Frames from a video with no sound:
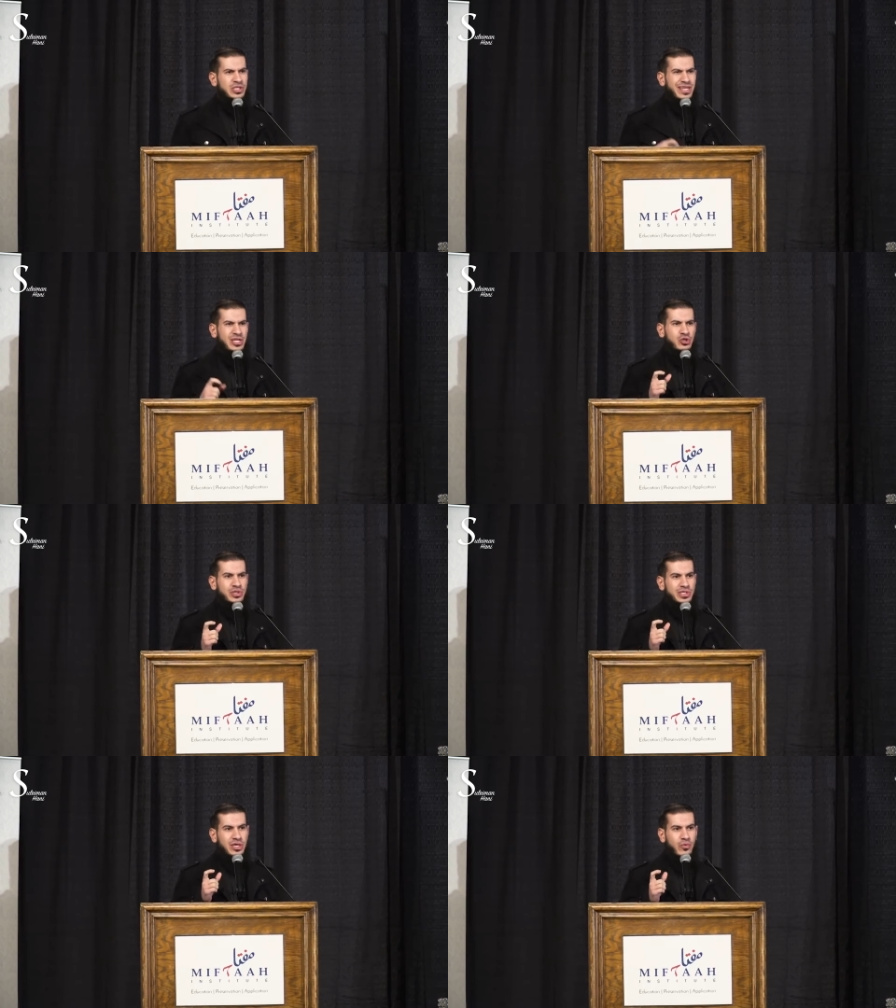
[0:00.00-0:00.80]
an
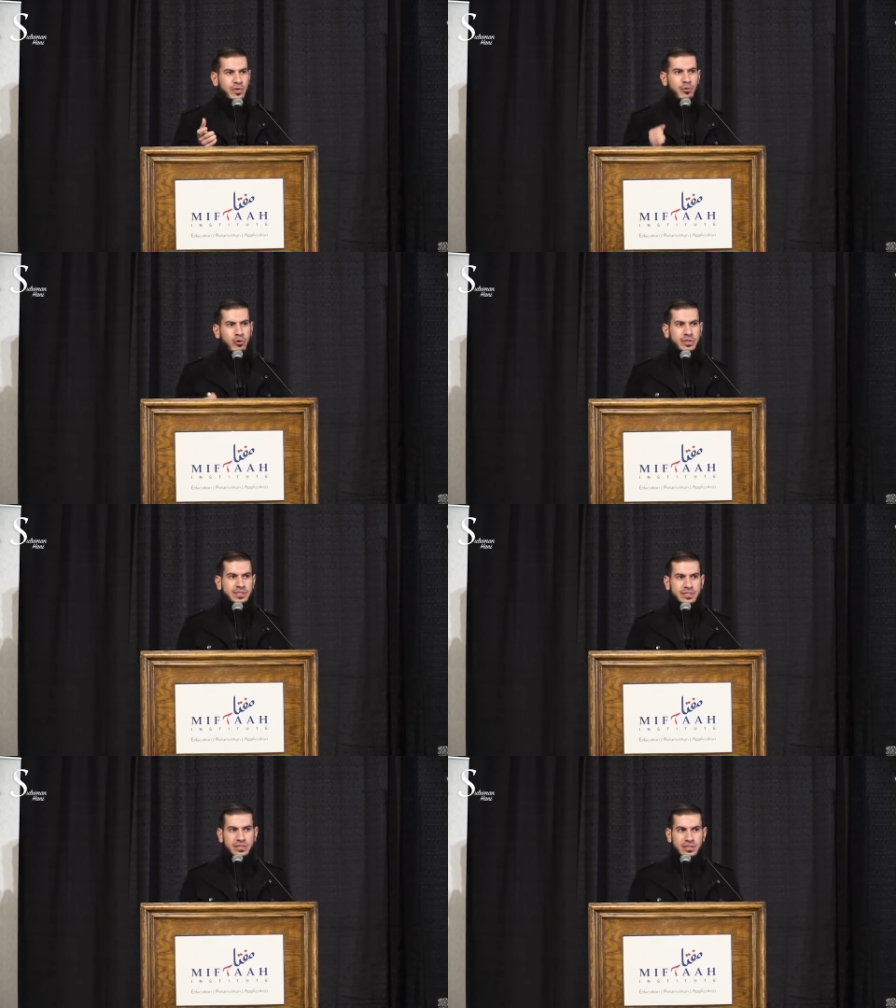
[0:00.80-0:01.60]
interesting
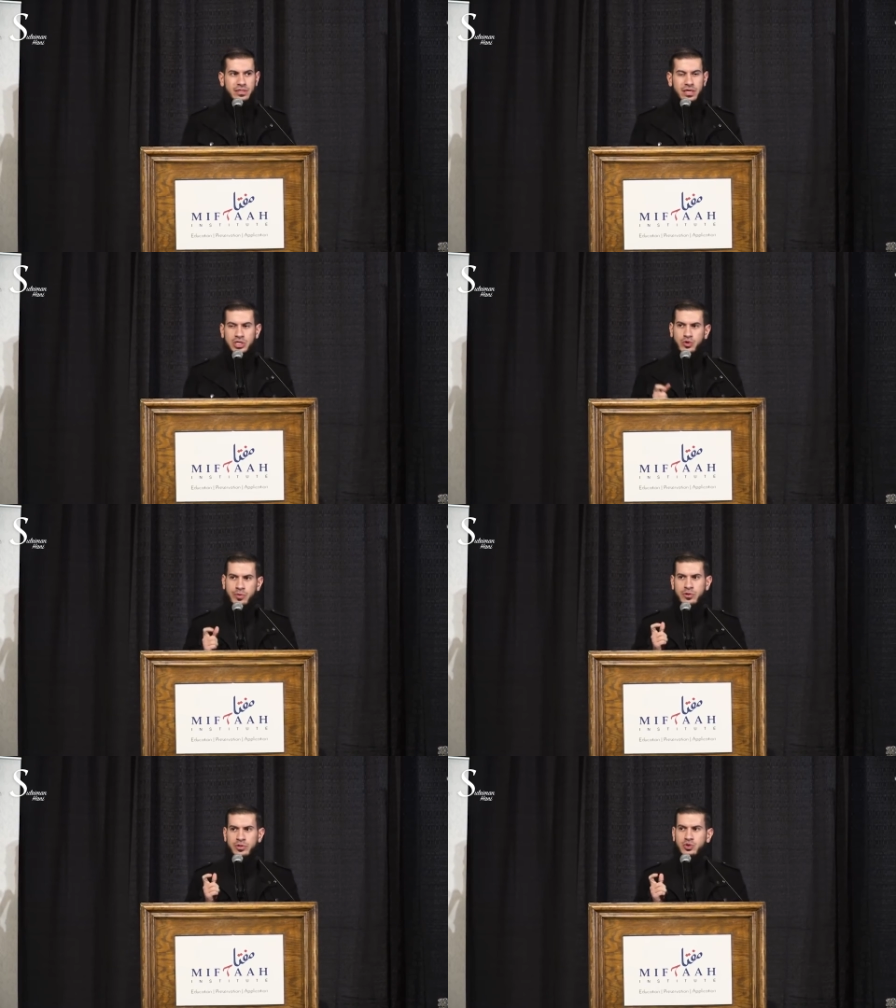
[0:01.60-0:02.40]
report
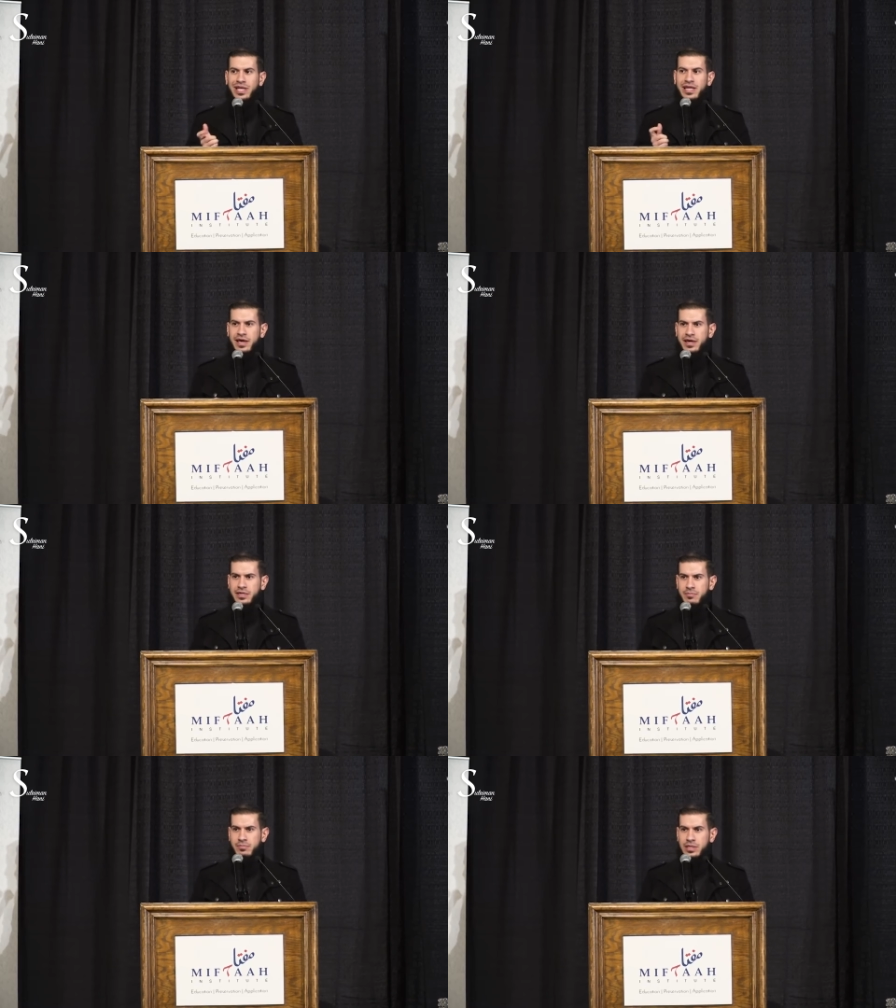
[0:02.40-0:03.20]
attributed to
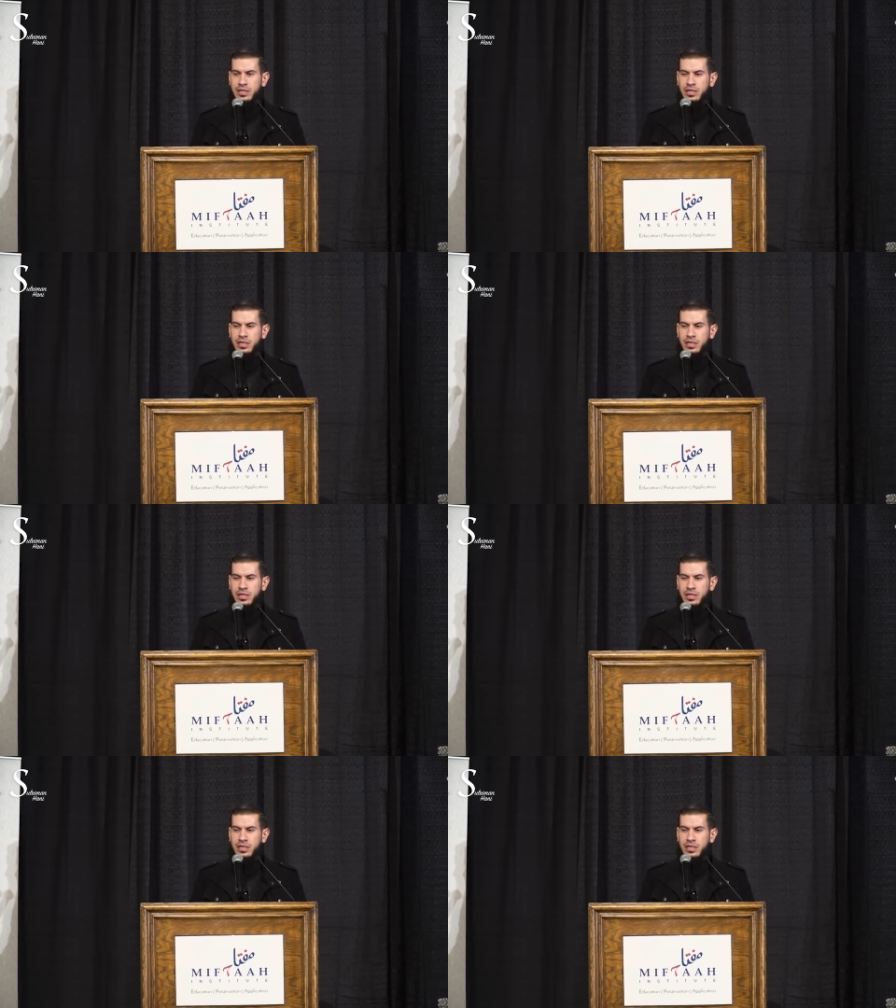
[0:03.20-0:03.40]
Al-Hakim.